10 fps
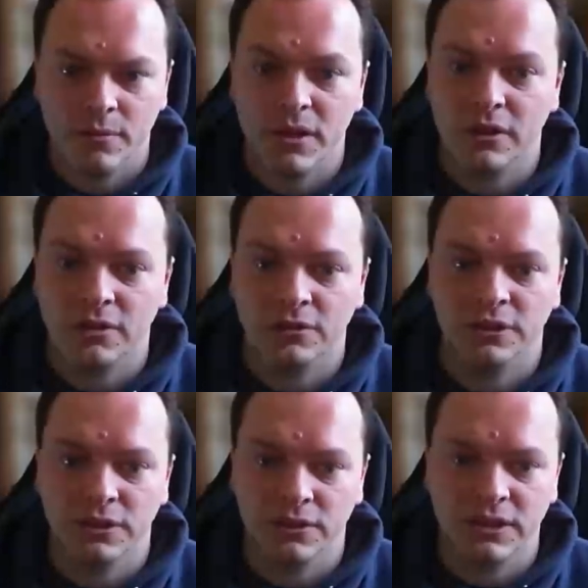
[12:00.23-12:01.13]
But you can also
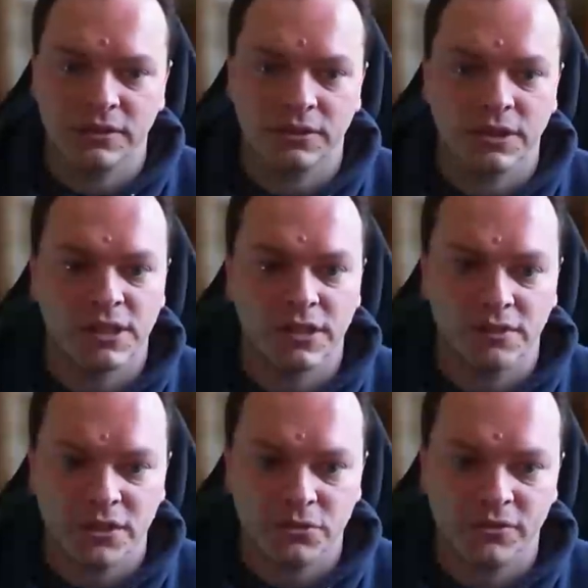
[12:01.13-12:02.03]
do this on an
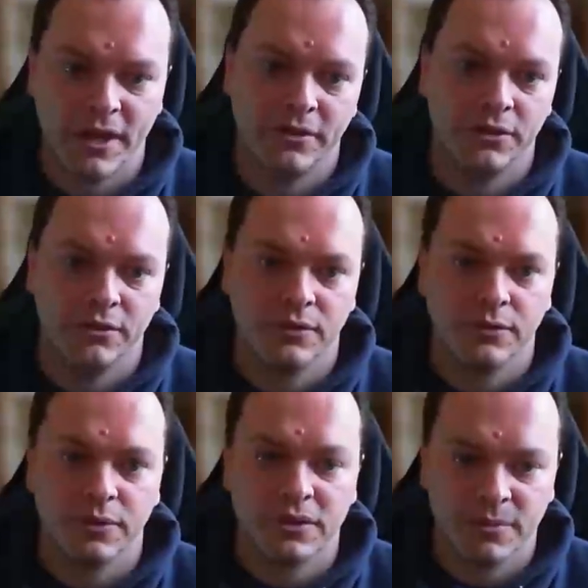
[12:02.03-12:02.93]
individual value
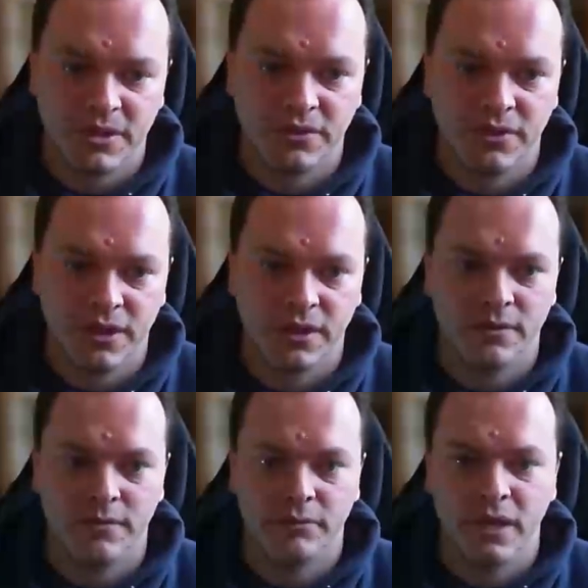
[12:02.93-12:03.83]
with a specifier,
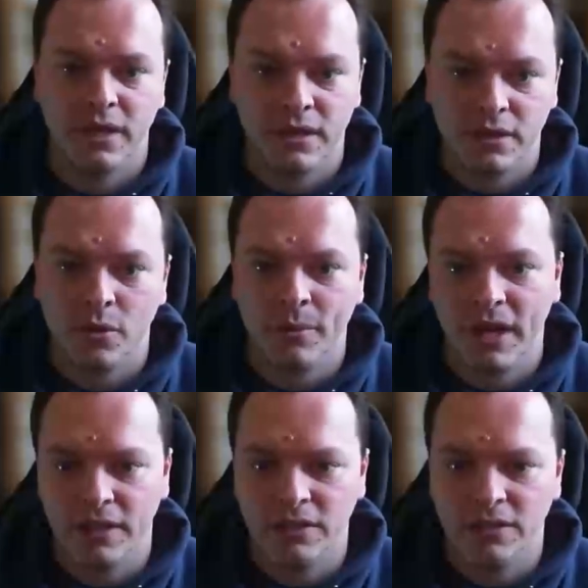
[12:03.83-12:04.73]
here,
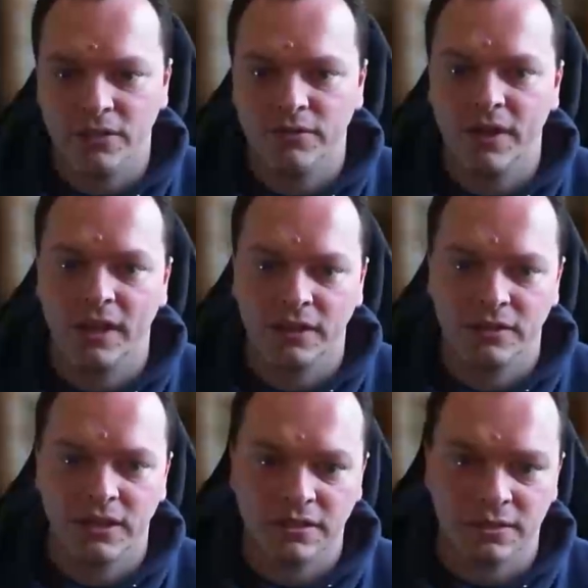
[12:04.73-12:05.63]
H for
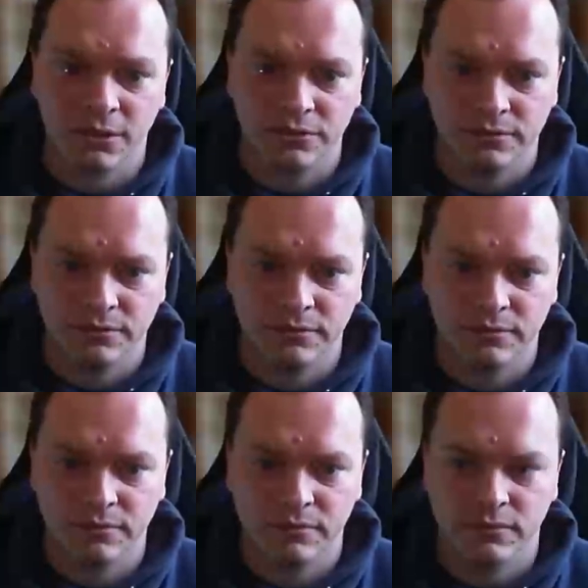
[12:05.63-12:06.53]
hexadecimal.
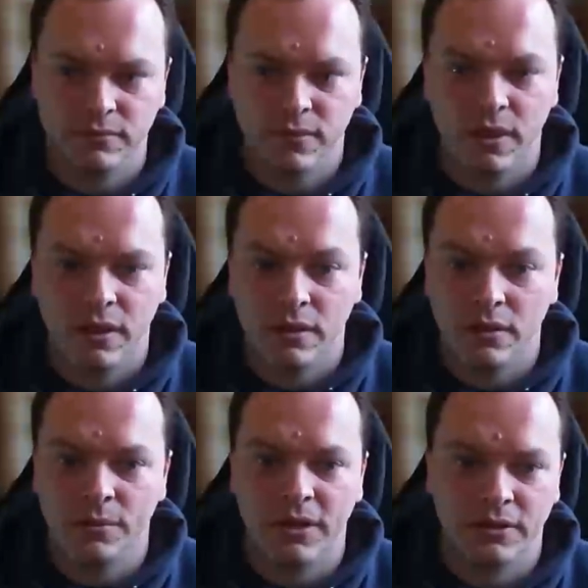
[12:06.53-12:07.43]

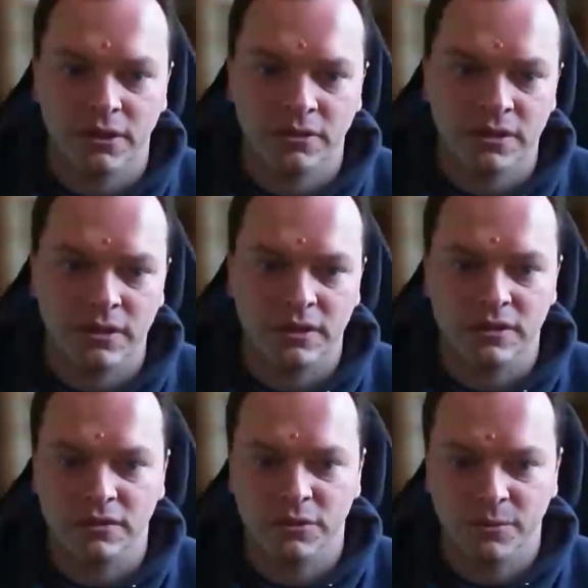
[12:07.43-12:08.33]
You may have noticed a
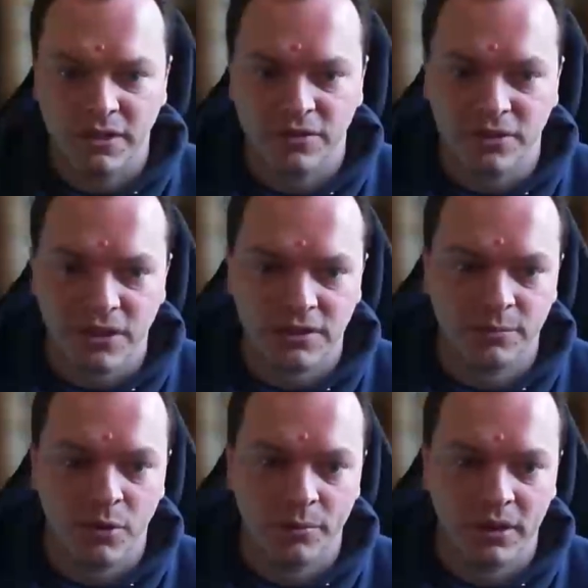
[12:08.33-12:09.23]
list of specifiers are
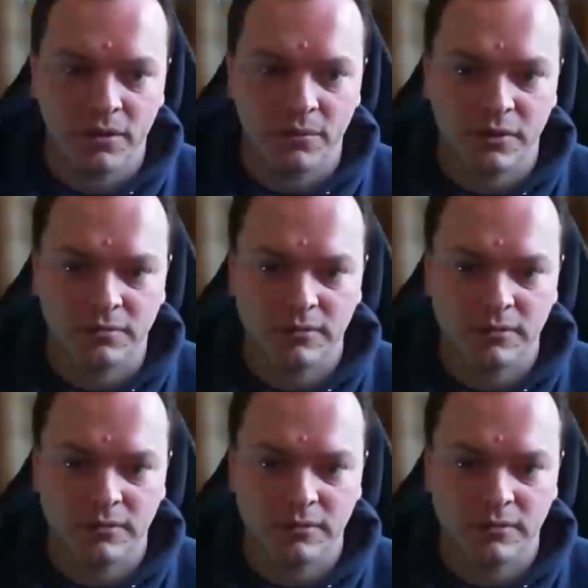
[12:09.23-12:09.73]
popping up.